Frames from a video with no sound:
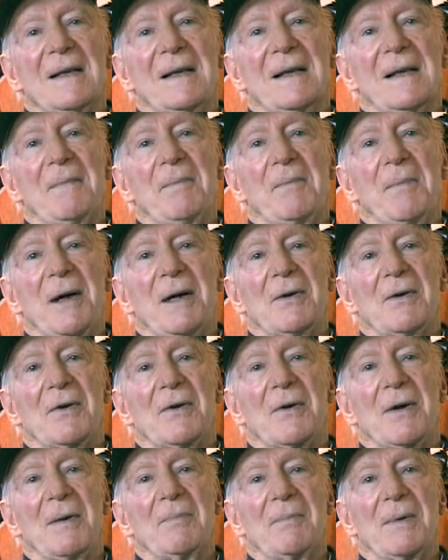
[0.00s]
and bring
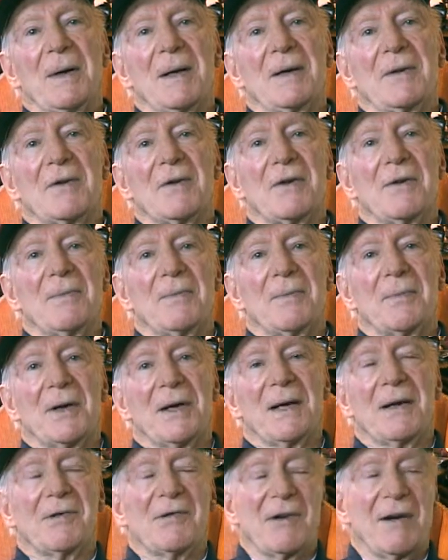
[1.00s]

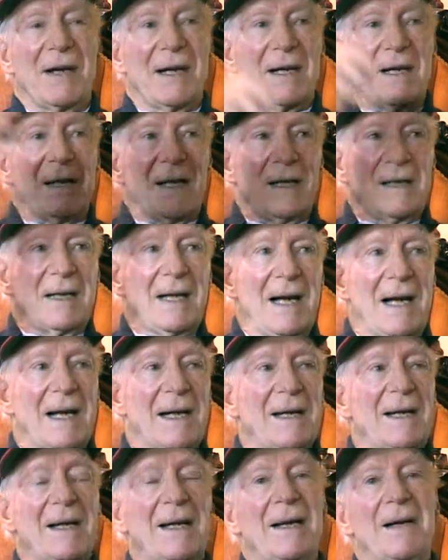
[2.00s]
credit on
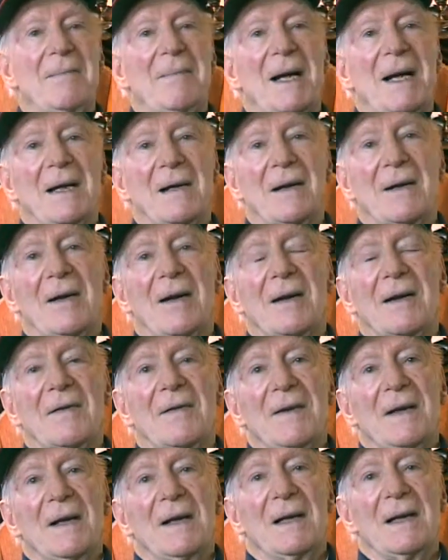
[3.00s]
Canada and make a lot
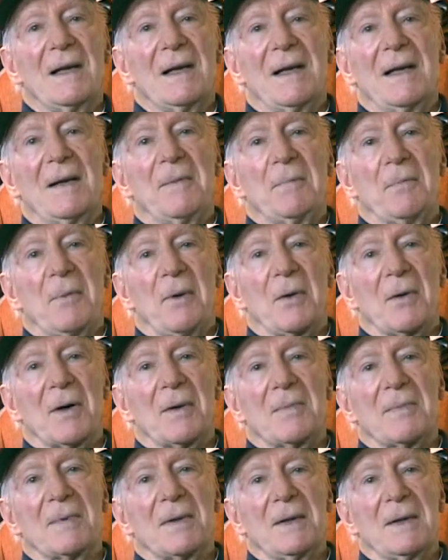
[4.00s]
of
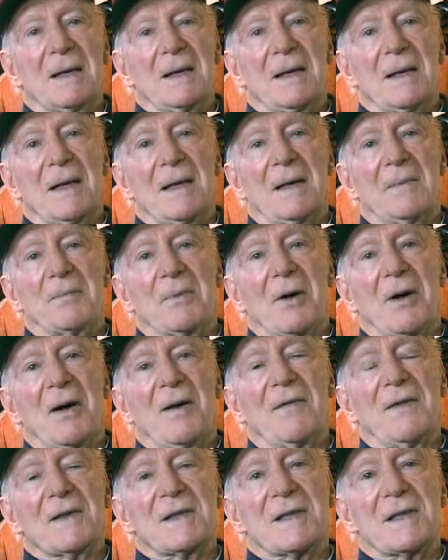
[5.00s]
import
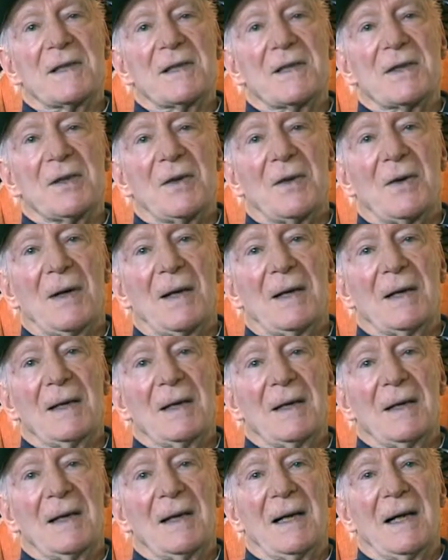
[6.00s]
profits and so on.
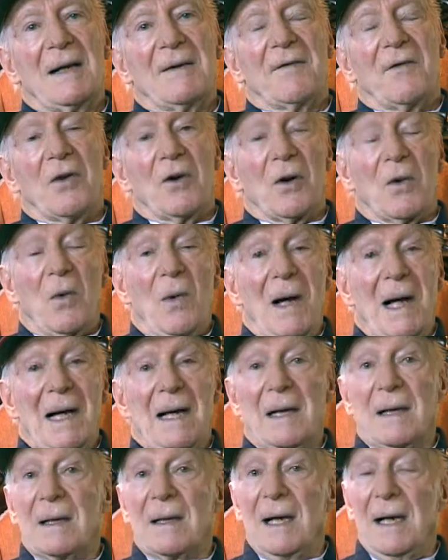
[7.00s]
And for a
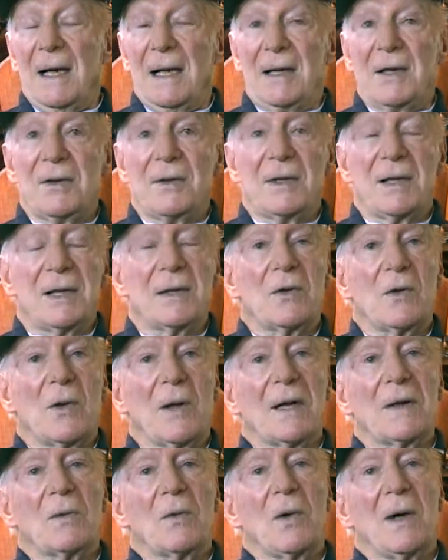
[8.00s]
while, can-do did
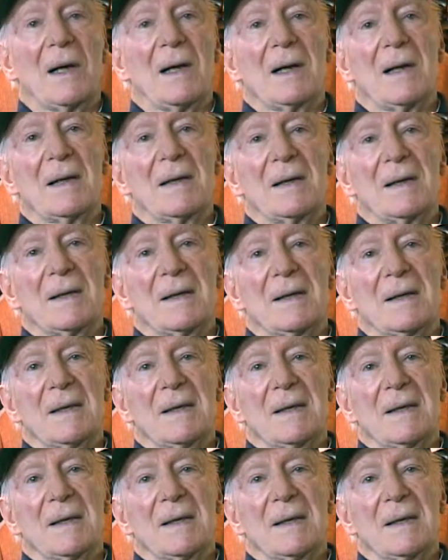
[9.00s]
quite well.
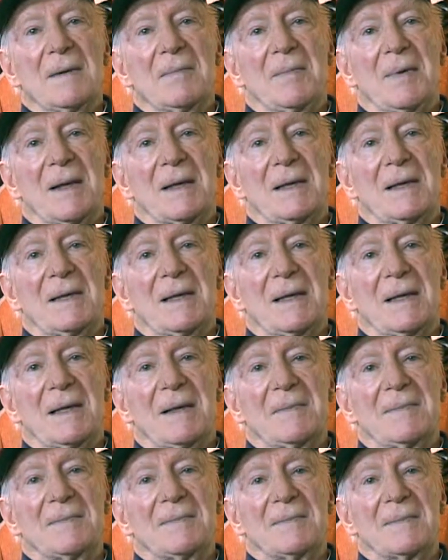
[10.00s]
But
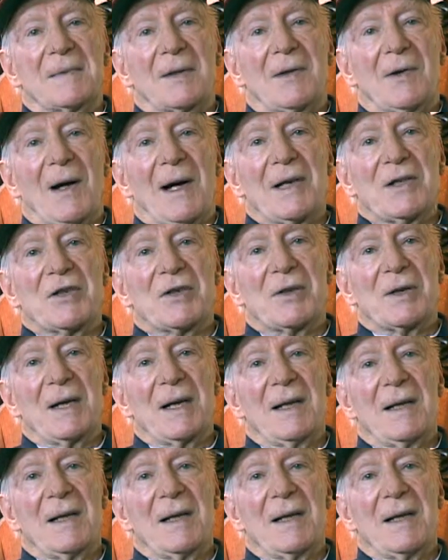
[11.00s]
gradually